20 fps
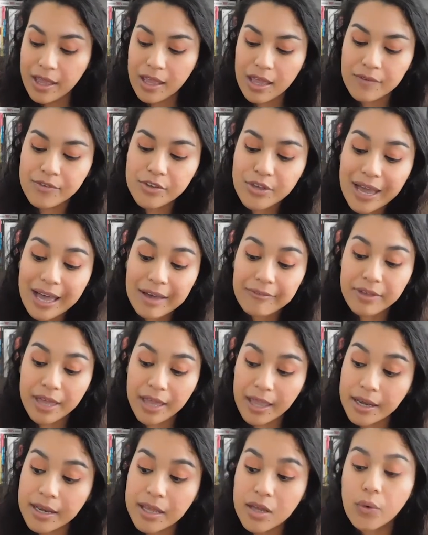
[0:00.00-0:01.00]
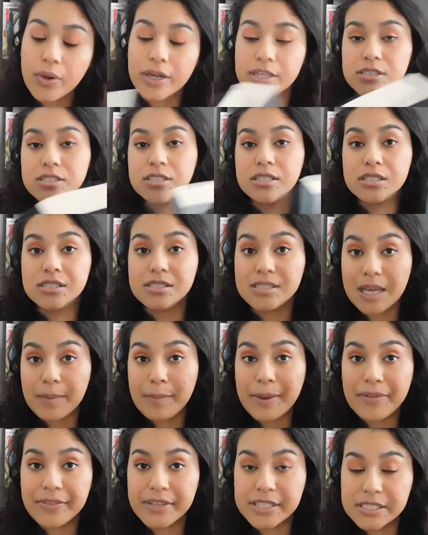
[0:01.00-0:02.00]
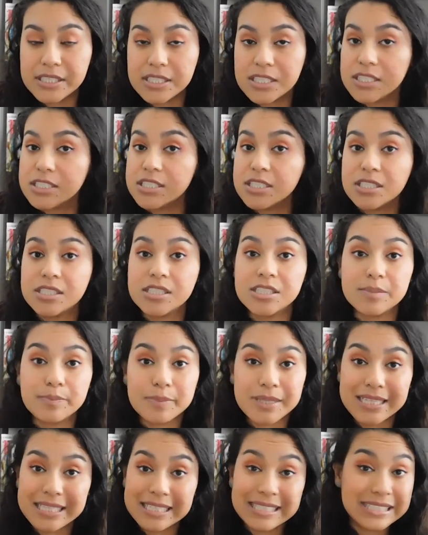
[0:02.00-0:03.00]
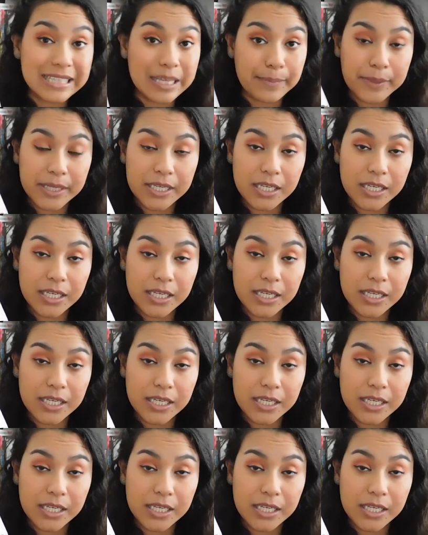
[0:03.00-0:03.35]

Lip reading: If you have any questions about these editions, please let me